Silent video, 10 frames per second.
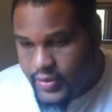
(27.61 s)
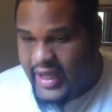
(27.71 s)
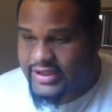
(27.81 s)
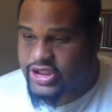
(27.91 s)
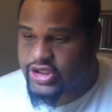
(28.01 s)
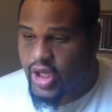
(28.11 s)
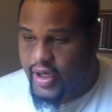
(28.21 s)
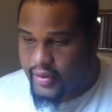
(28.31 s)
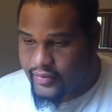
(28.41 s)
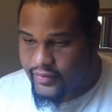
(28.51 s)
We got
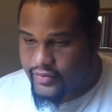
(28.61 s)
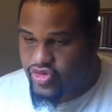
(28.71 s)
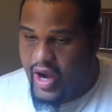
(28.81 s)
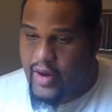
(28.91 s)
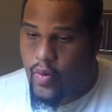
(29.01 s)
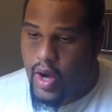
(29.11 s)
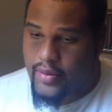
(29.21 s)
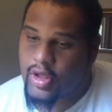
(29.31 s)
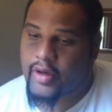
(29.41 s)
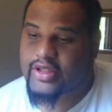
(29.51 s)
Start, track
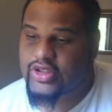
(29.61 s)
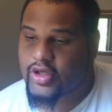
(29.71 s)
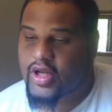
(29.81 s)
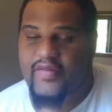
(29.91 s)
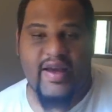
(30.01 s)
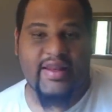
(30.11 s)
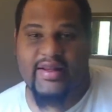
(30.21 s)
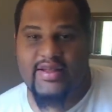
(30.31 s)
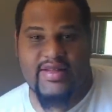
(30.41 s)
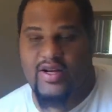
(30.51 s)
one. Already starting off kind of
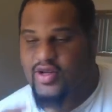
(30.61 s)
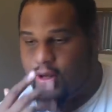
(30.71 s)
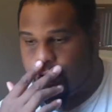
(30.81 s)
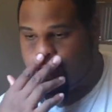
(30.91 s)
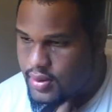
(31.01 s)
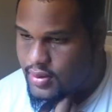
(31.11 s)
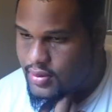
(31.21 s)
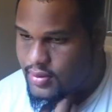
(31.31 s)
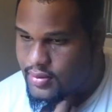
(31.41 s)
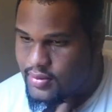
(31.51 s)
like Nostalgia Ultra.
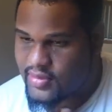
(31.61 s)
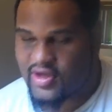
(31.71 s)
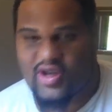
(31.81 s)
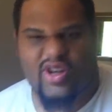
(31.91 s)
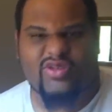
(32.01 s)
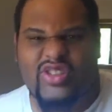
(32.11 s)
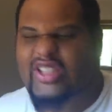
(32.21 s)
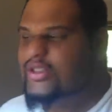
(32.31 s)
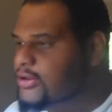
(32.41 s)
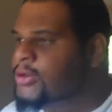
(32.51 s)
Oh,
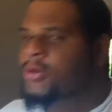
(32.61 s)
nigga.